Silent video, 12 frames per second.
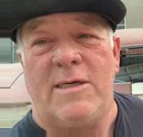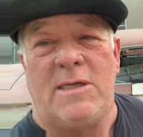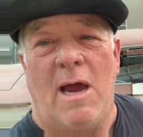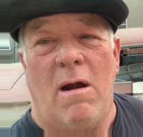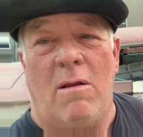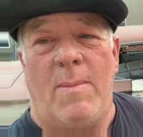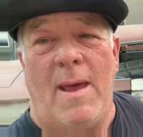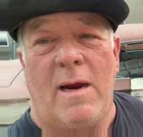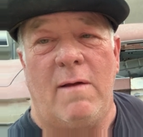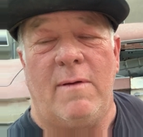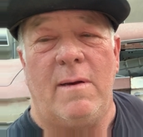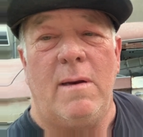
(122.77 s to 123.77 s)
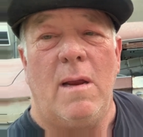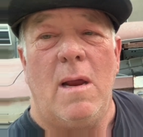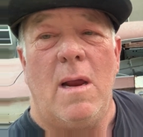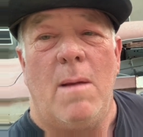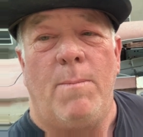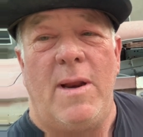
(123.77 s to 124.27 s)
nice tire in the back of it,
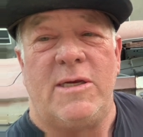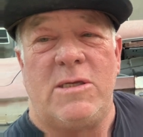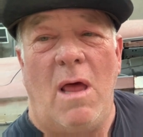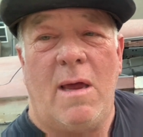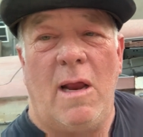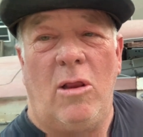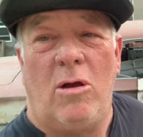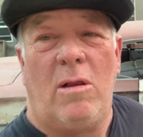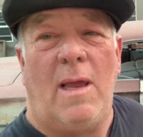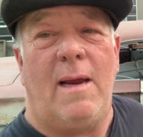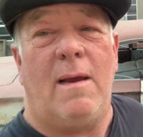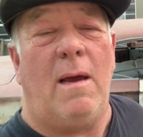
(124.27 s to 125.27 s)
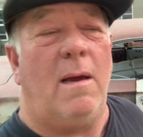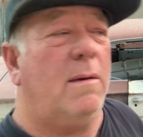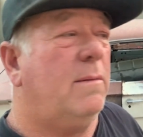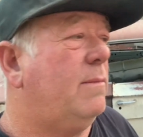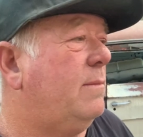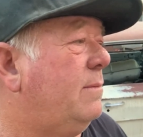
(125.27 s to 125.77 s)
but it's not going to look like
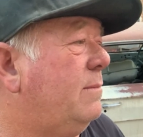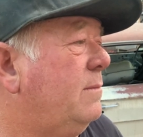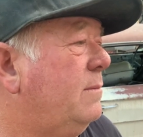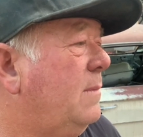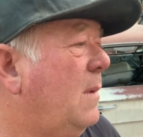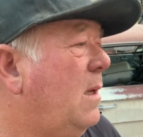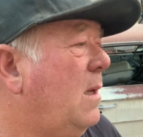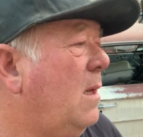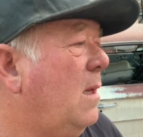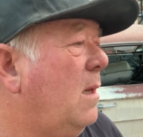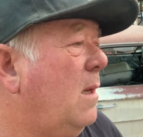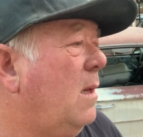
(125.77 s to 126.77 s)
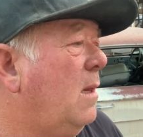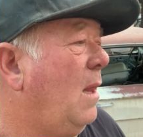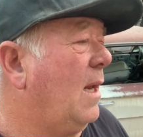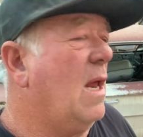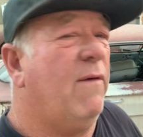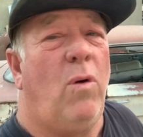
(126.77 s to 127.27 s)
an
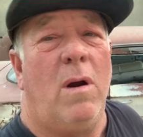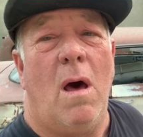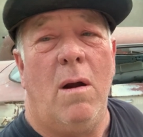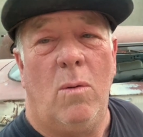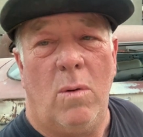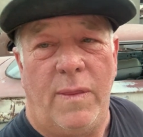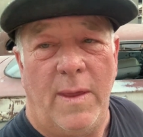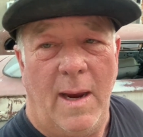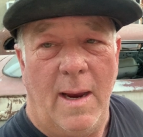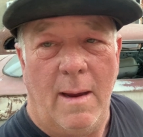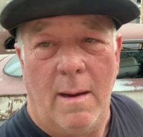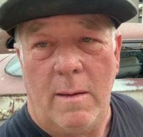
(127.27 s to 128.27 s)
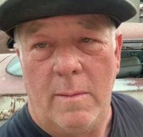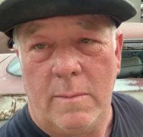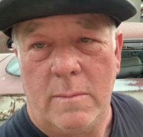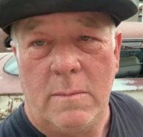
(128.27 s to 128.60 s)
F100 with a